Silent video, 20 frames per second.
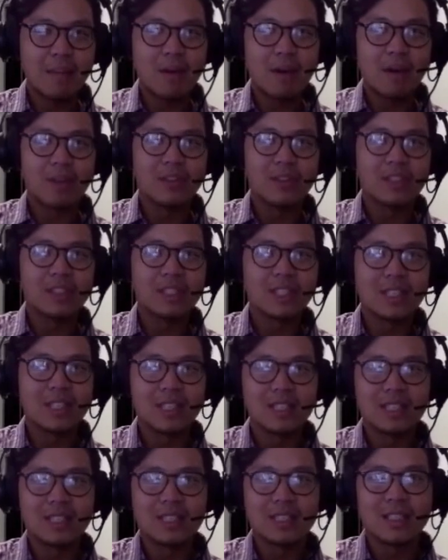Obviously,
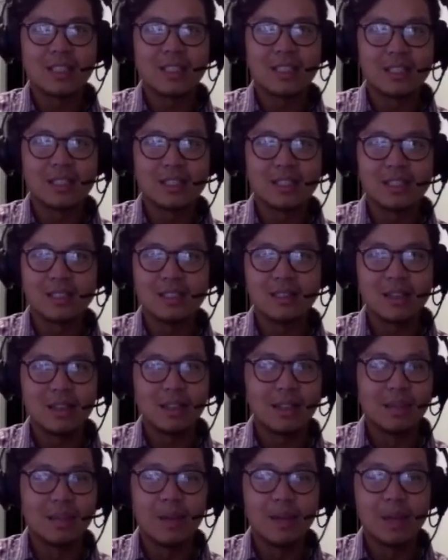this is
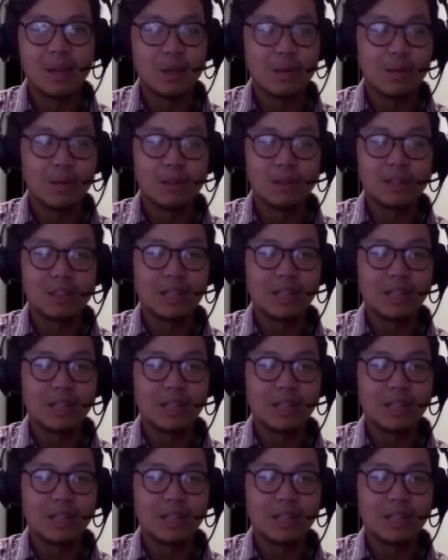Lamelo Ball's team